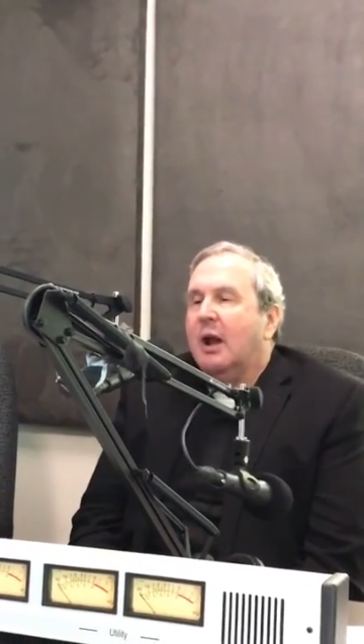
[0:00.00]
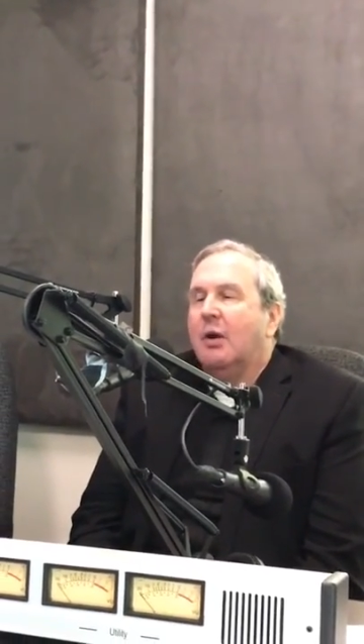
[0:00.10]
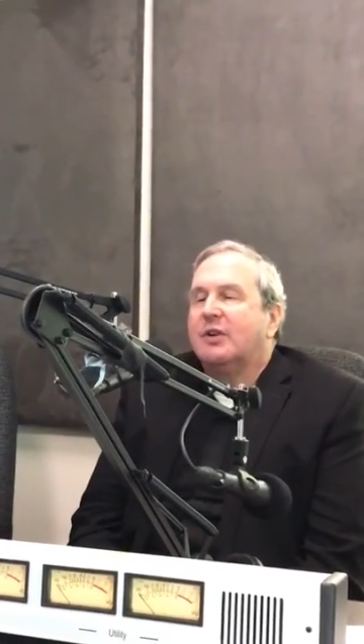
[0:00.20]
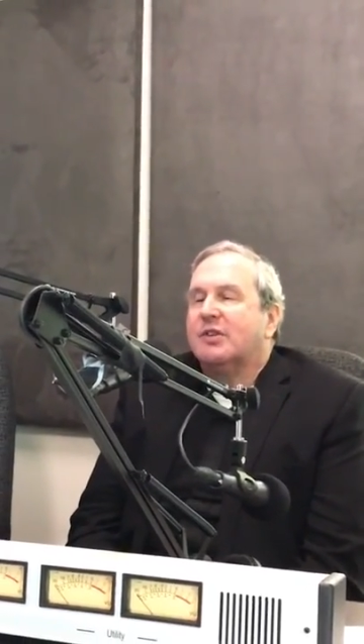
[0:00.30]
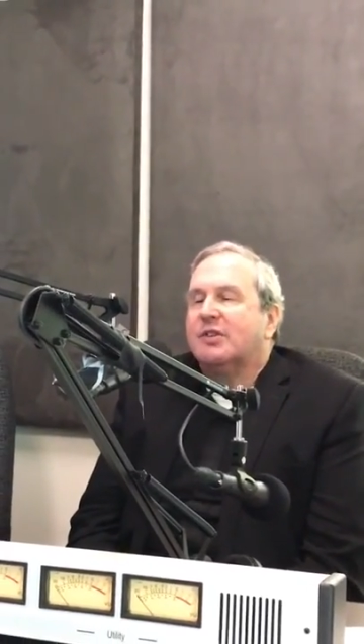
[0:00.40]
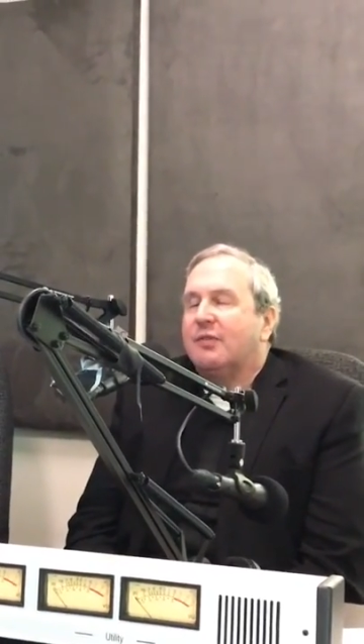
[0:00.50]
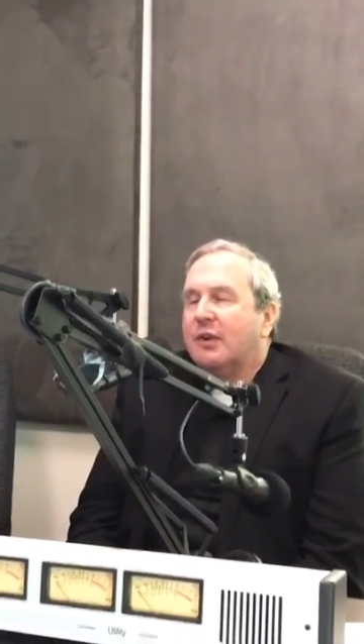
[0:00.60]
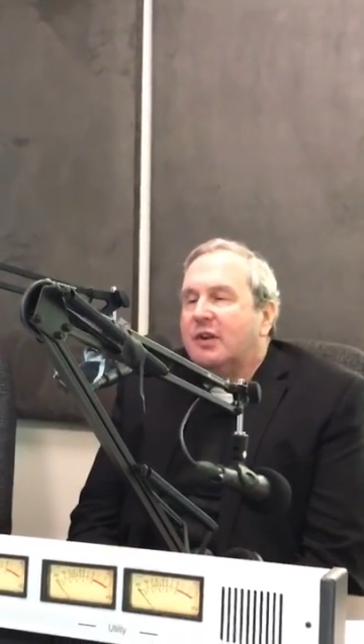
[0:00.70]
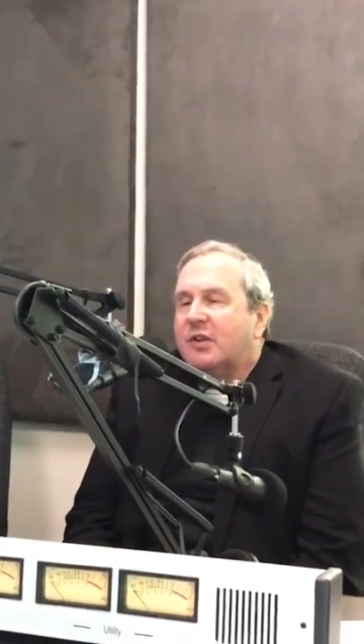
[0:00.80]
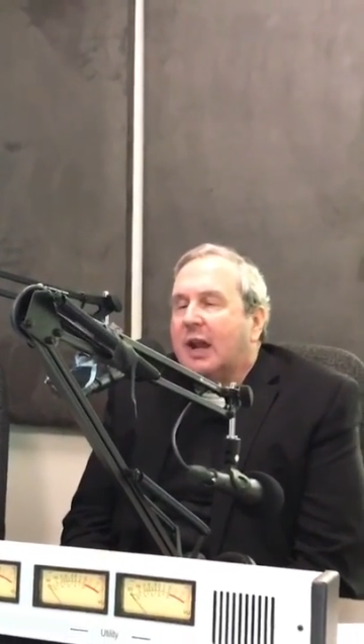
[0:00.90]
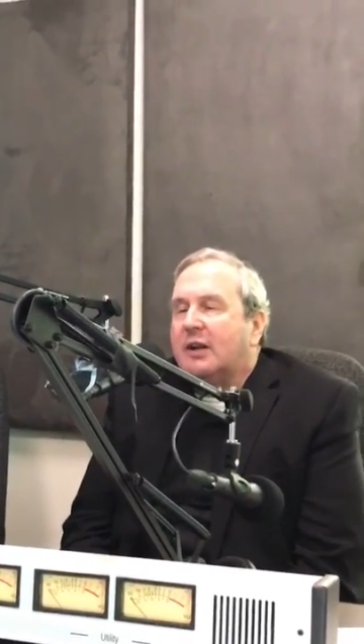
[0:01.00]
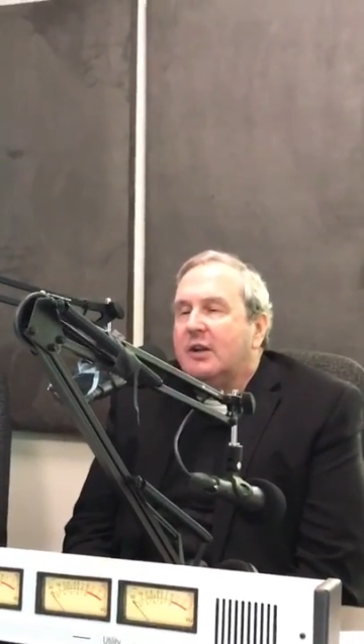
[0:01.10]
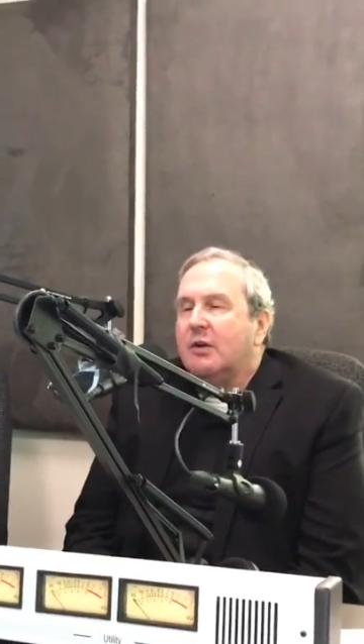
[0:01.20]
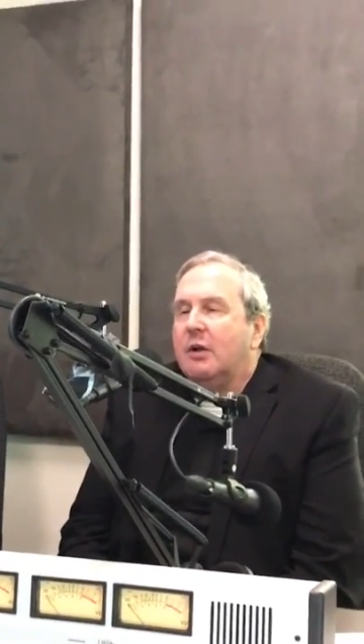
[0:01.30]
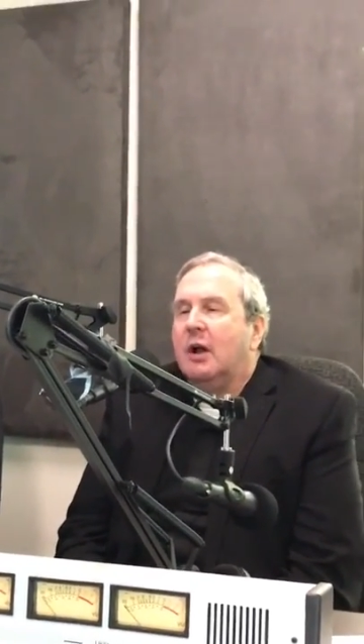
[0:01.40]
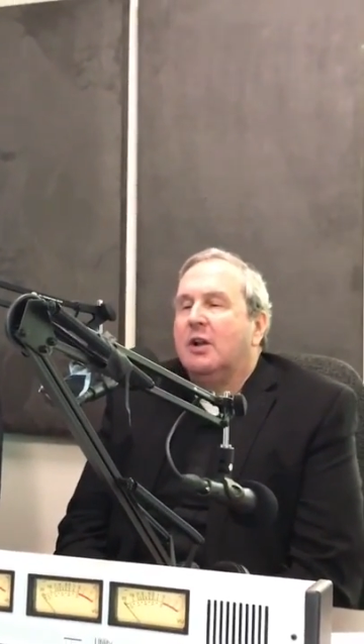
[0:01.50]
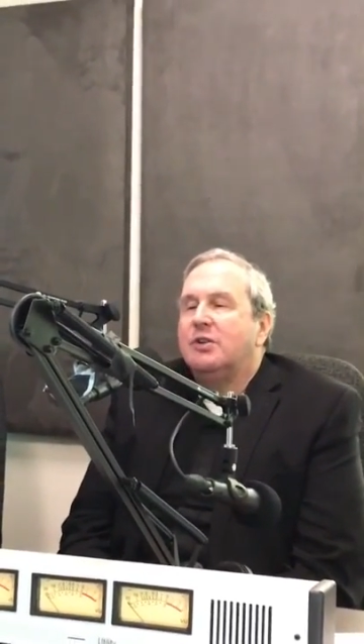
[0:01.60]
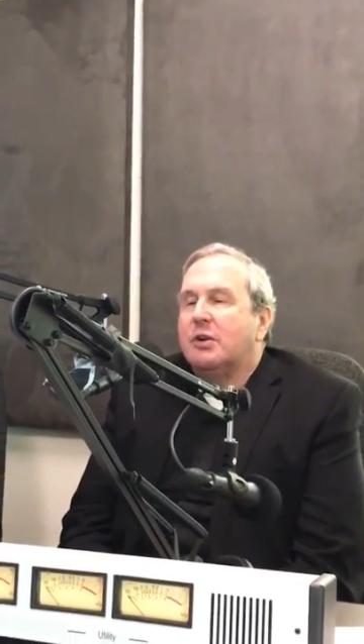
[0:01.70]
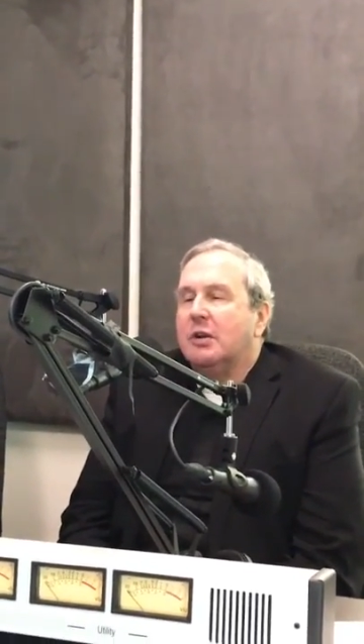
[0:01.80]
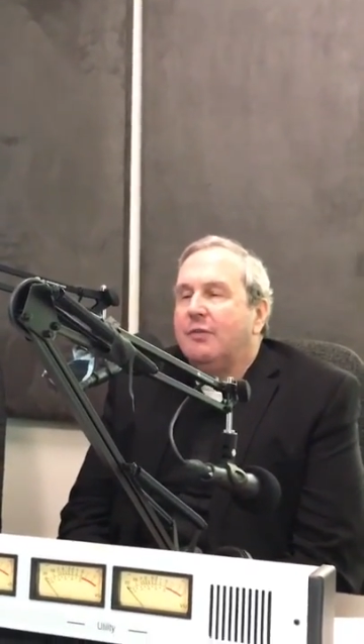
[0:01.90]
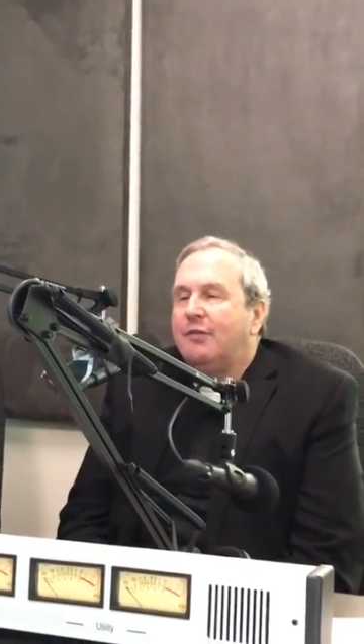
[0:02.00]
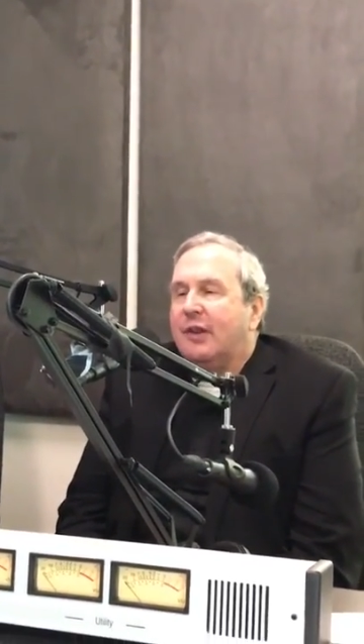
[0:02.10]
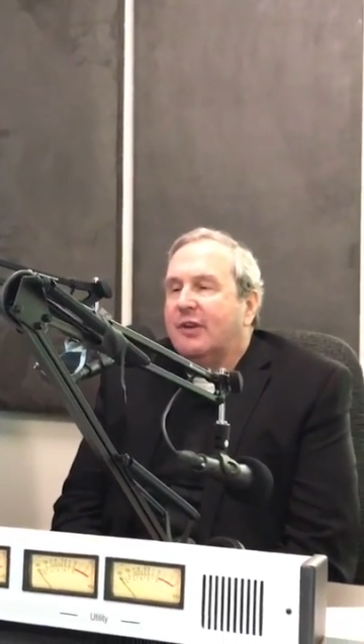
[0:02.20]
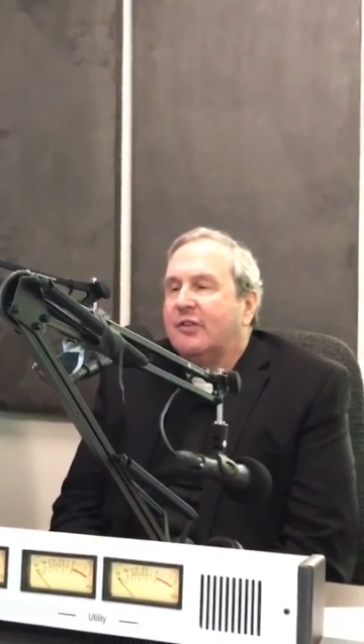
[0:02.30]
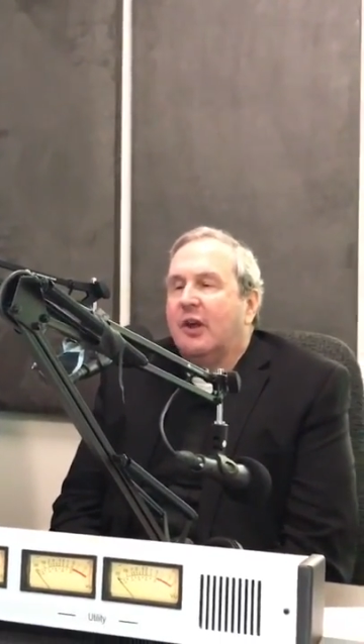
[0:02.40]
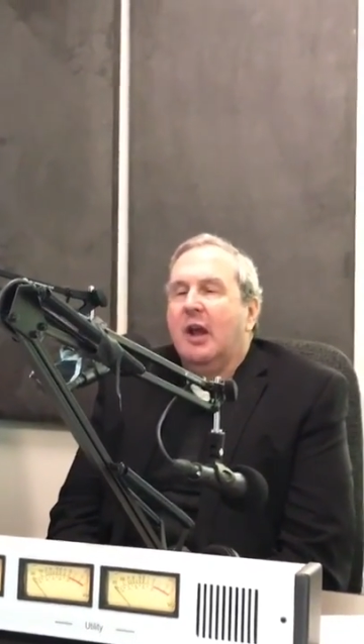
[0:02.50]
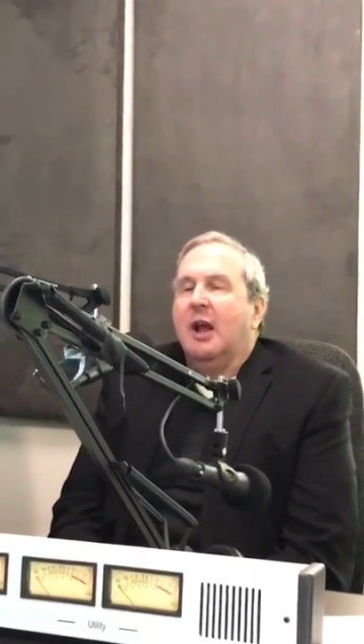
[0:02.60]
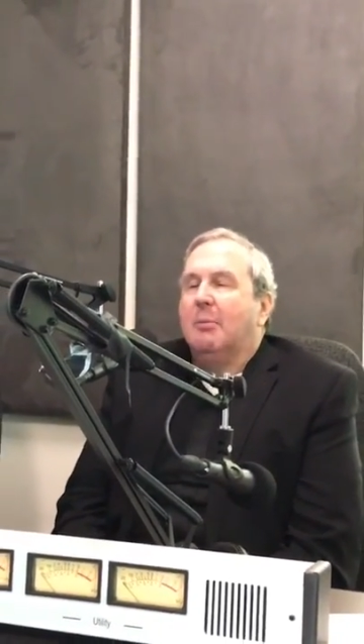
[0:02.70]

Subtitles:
which is a very technical journal of physics.